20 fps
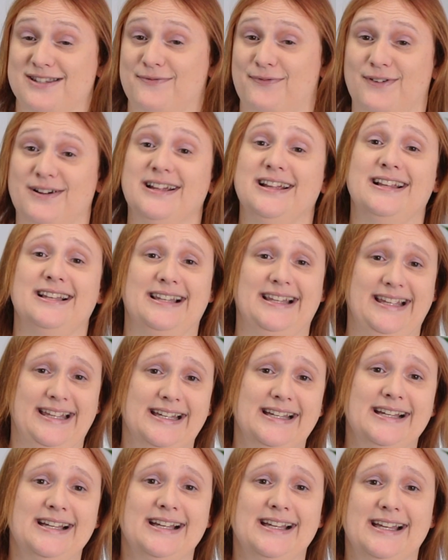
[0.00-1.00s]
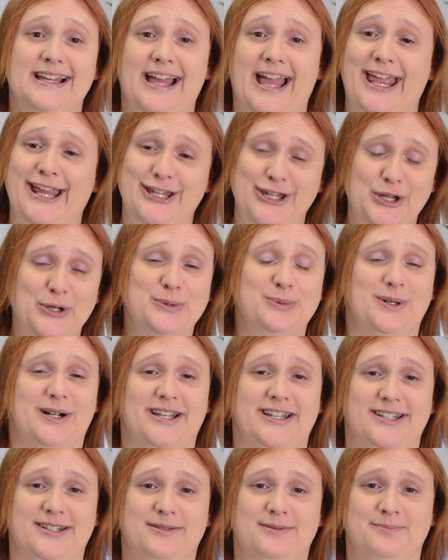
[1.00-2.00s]
frankly a new
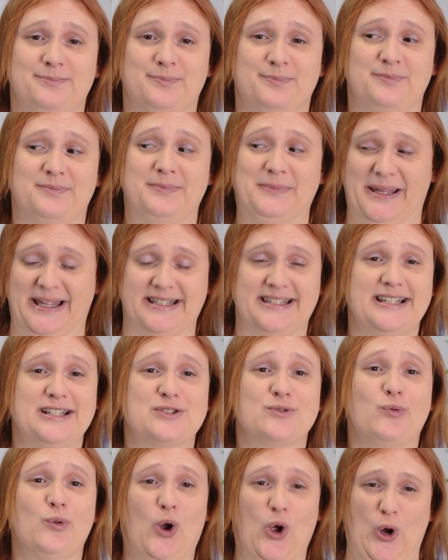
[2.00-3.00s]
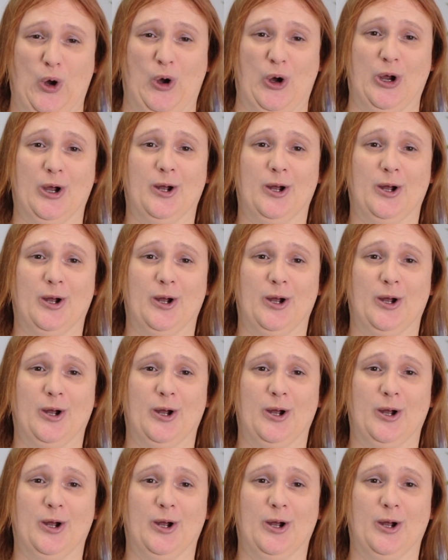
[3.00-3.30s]
one. And it's wrong.